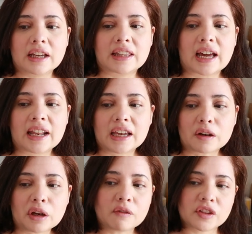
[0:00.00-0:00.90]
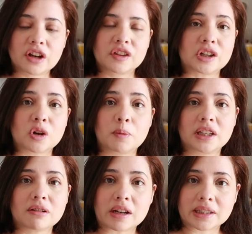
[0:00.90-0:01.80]
that area over there that
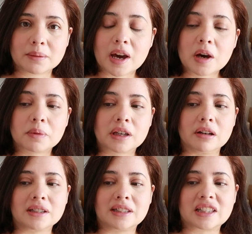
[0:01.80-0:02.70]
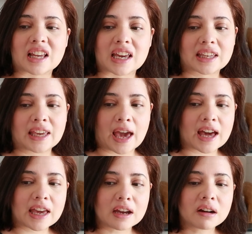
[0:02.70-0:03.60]
nobody talks about because it's like
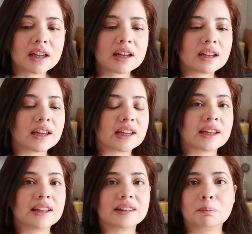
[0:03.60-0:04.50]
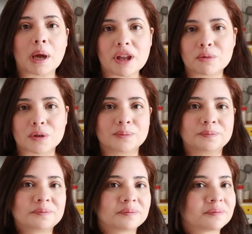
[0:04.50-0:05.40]
cat area, and my bedroom.